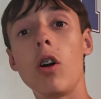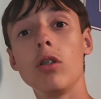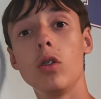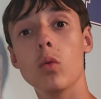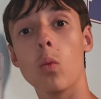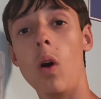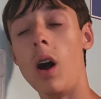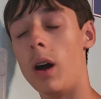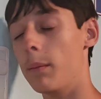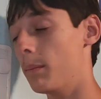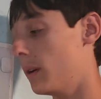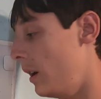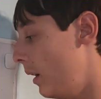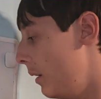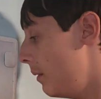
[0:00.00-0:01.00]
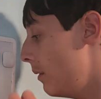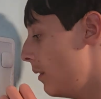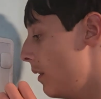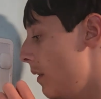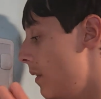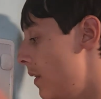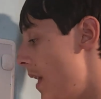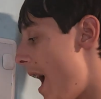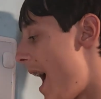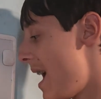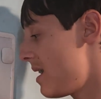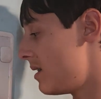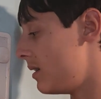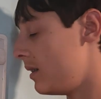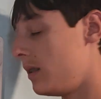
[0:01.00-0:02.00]
all you want, but
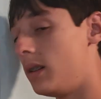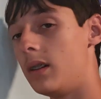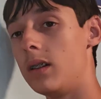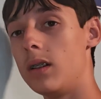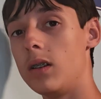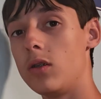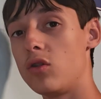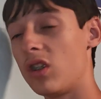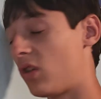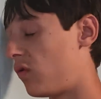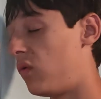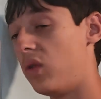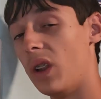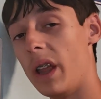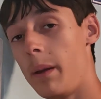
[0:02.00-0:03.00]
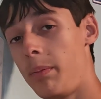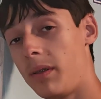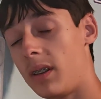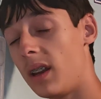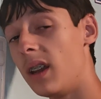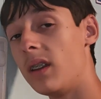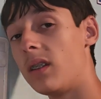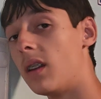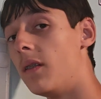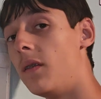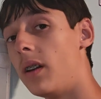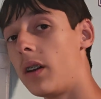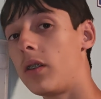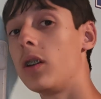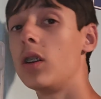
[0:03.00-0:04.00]
that just flipped is a
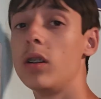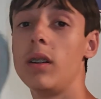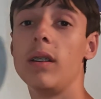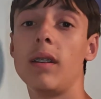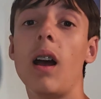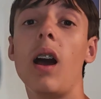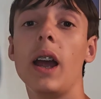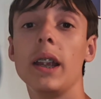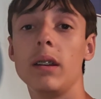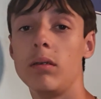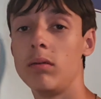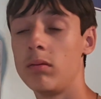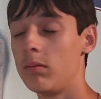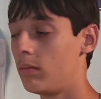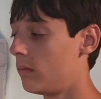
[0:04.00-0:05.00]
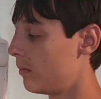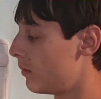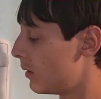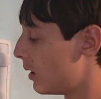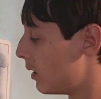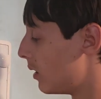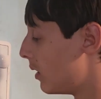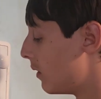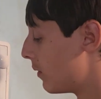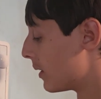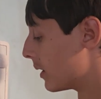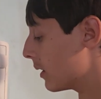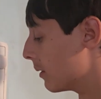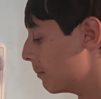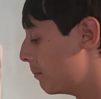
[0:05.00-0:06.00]
very good design
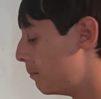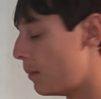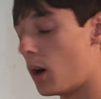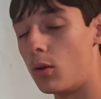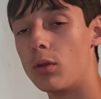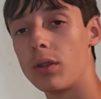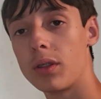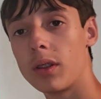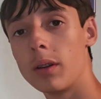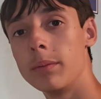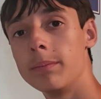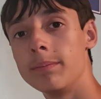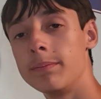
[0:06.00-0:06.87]
for both.